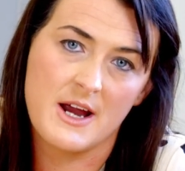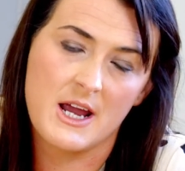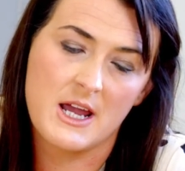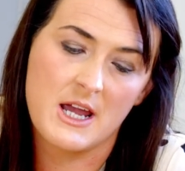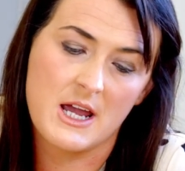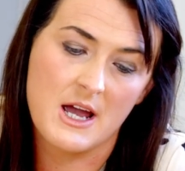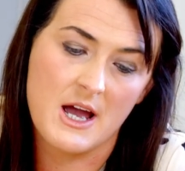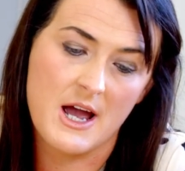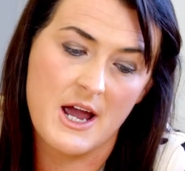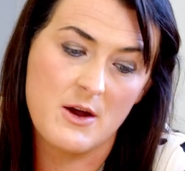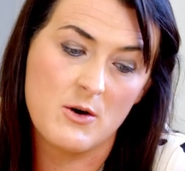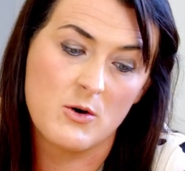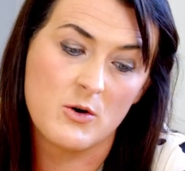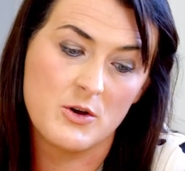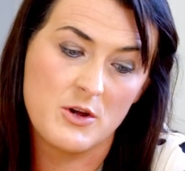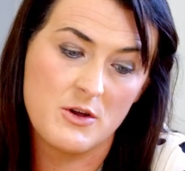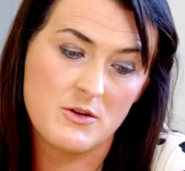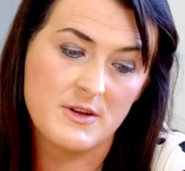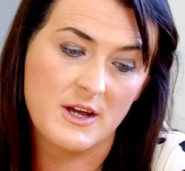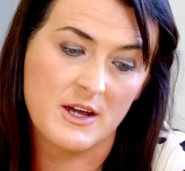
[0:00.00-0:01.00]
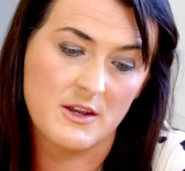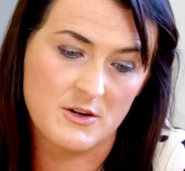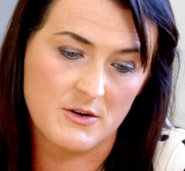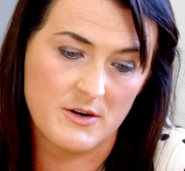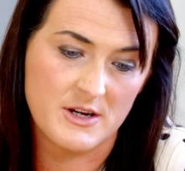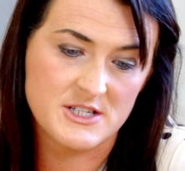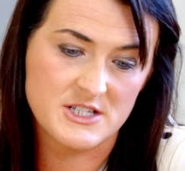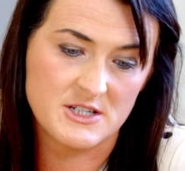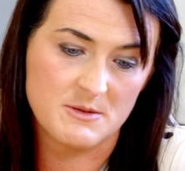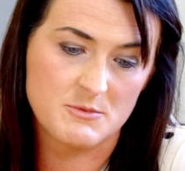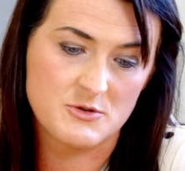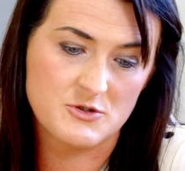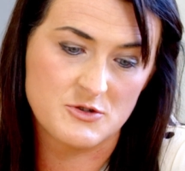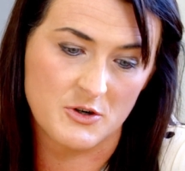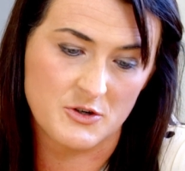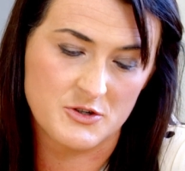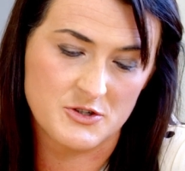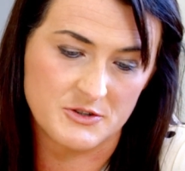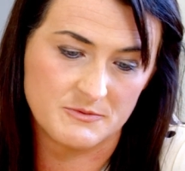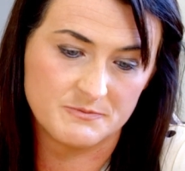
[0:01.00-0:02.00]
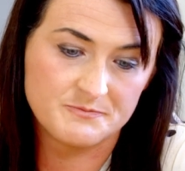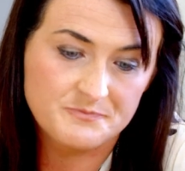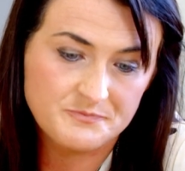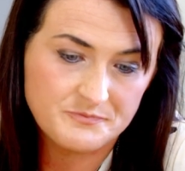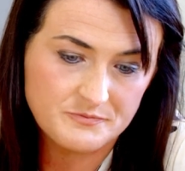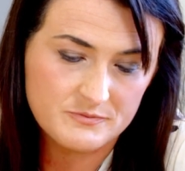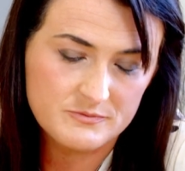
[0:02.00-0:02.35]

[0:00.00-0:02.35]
AKI or you think there is an obstruction.